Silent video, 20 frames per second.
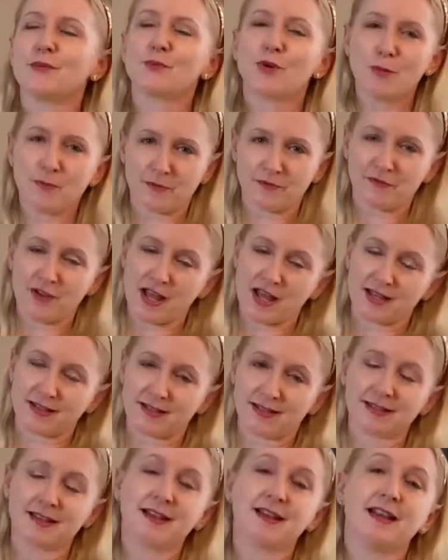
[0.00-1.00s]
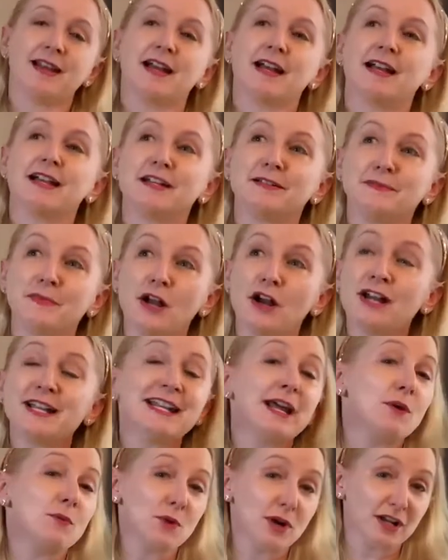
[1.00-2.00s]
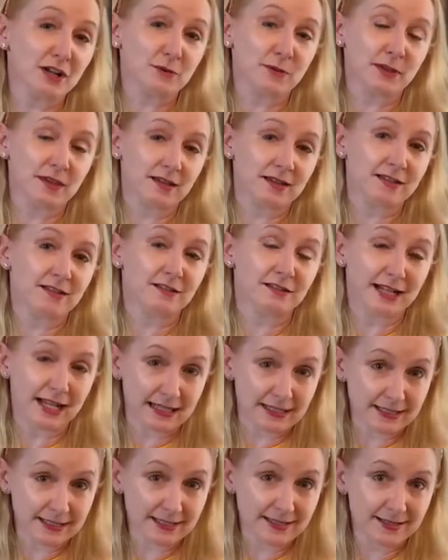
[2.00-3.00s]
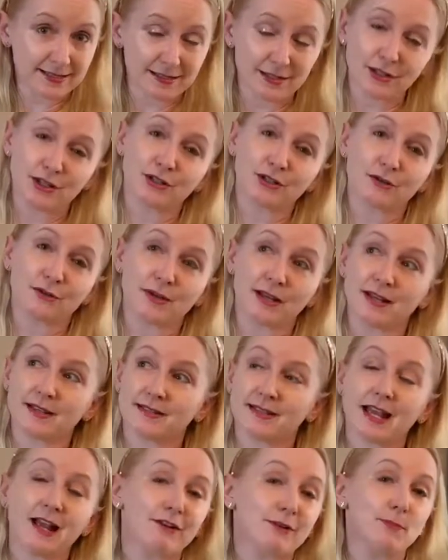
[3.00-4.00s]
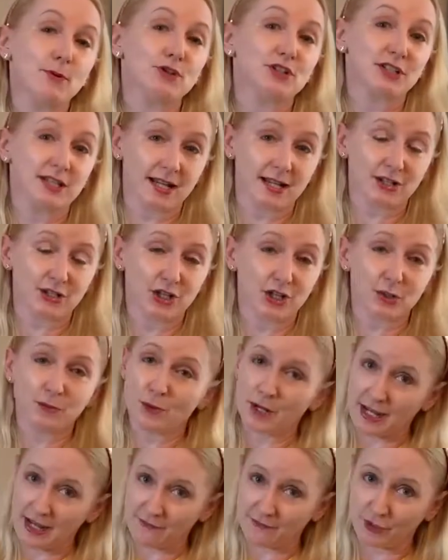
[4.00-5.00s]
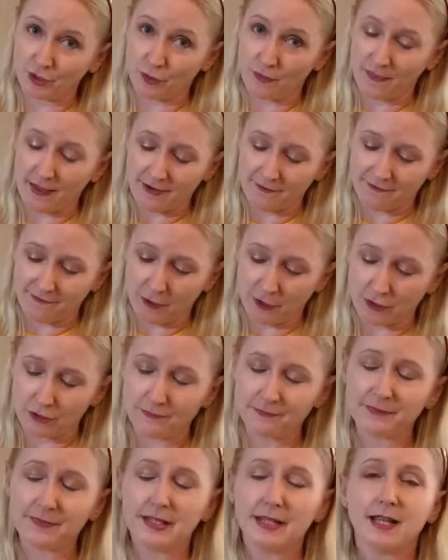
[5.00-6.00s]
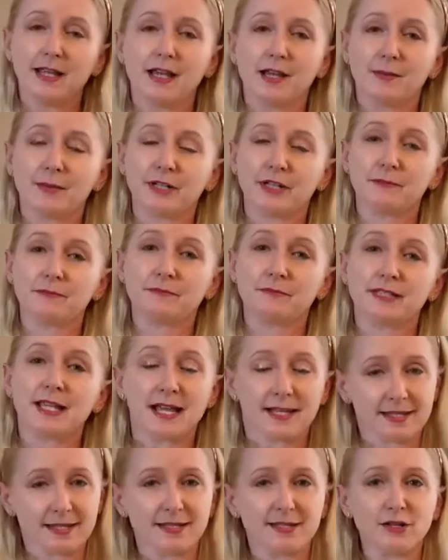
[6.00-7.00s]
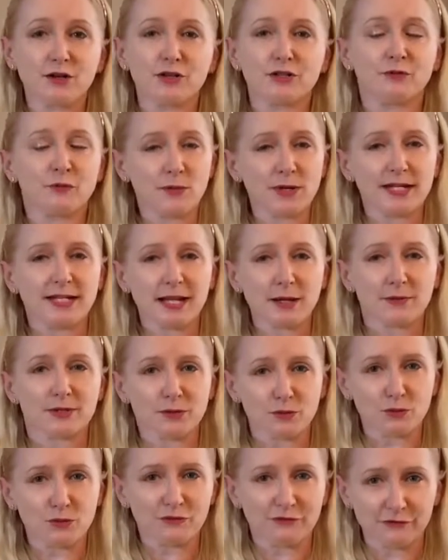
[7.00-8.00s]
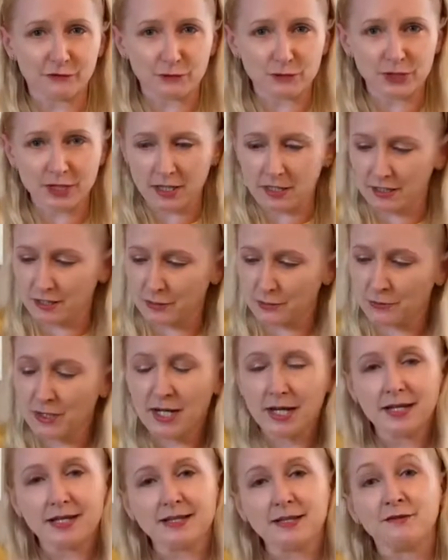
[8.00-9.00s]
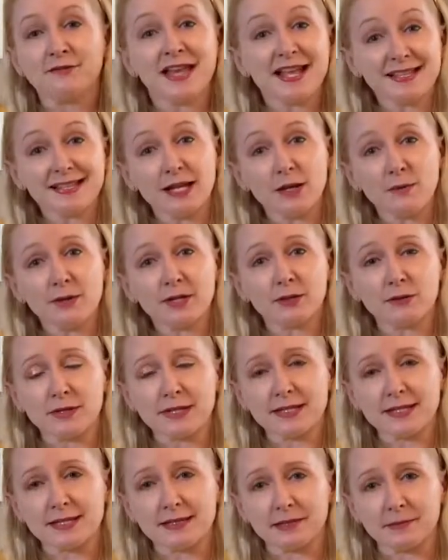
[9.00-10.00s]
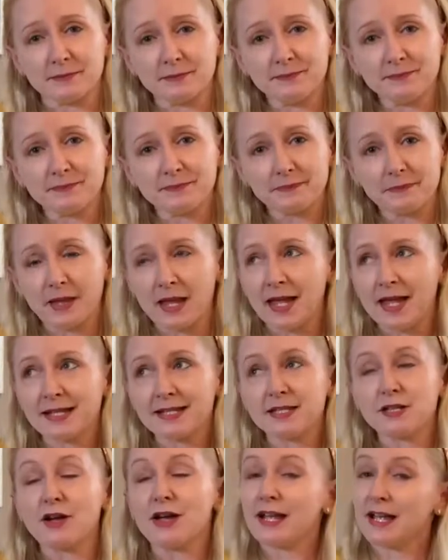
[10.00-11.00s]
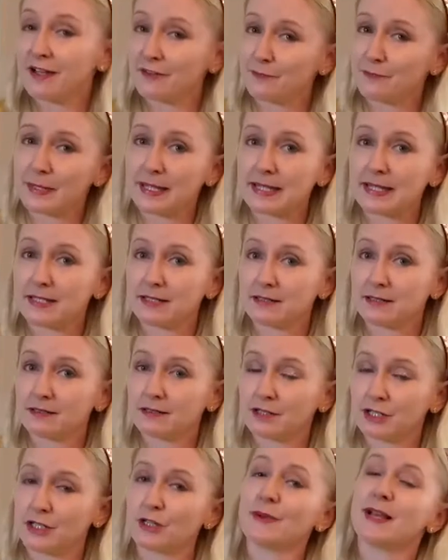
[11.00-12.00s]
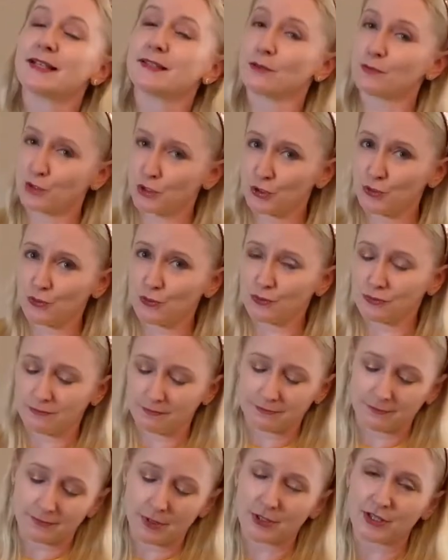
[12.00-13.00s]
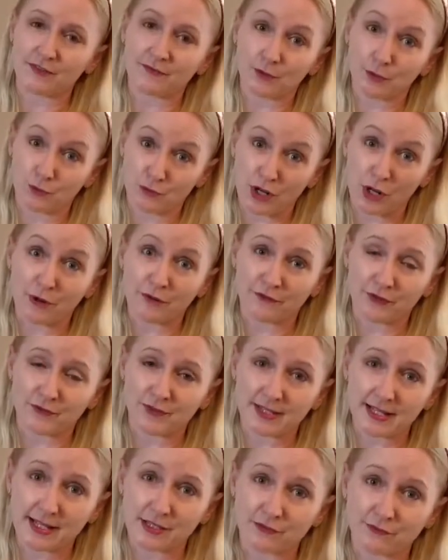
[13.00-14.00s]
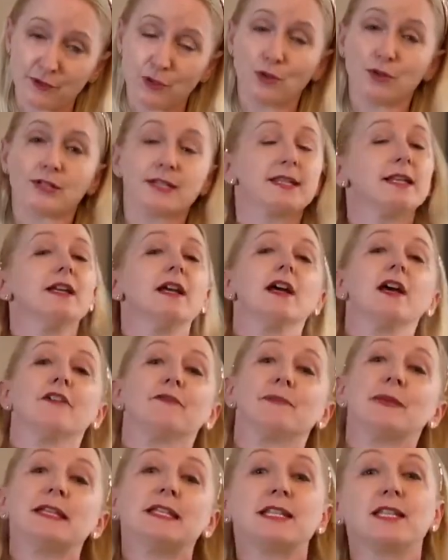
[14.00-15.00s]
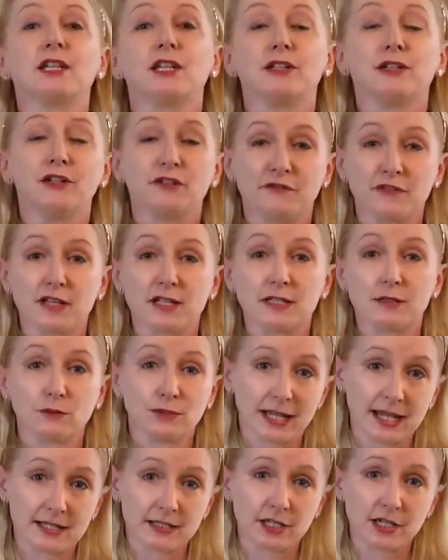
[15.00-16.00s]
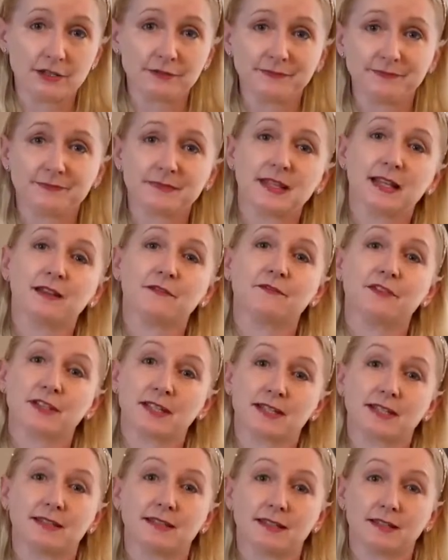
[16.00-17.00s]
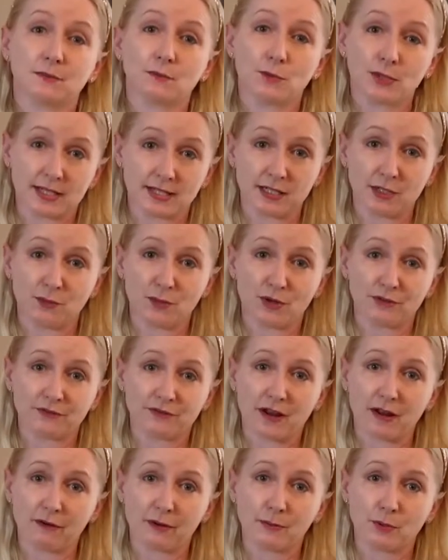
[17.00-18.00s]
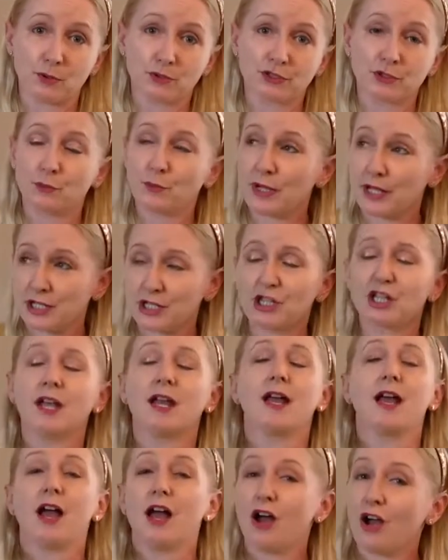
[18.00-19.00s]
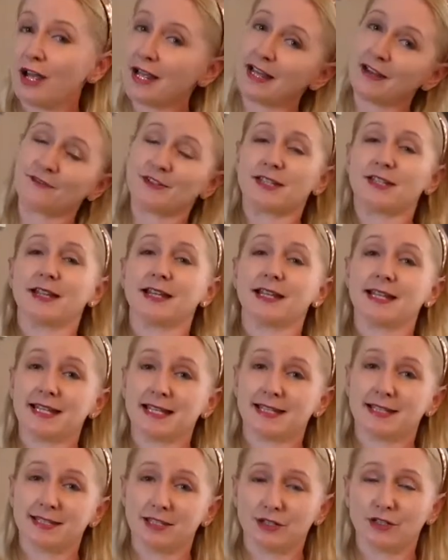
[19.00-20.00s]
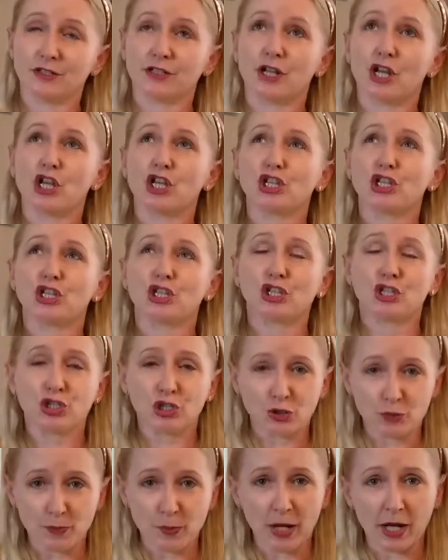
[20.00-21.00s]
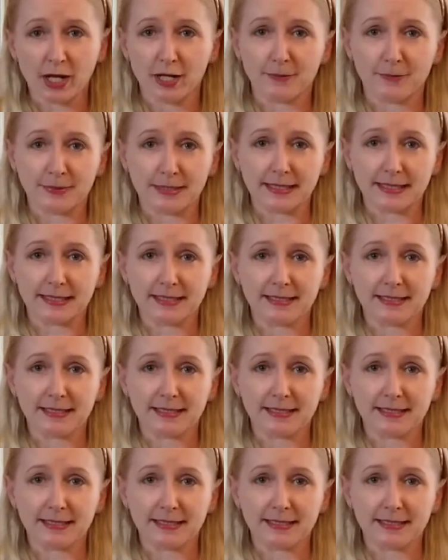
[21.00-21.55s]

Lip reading: Proper fans. I now work with her son Alex, who has a Harry Potter tattoo. I haven't gone that far. But yes, it's kind of weird how it's all gone full circle. So that's how I got into them. And I have been to, as I'm sure most of you will know if you've seen the vlogs, been to Universal Orlando and visited the Wizarding World of Harry Potter, which I have to say is done superbly.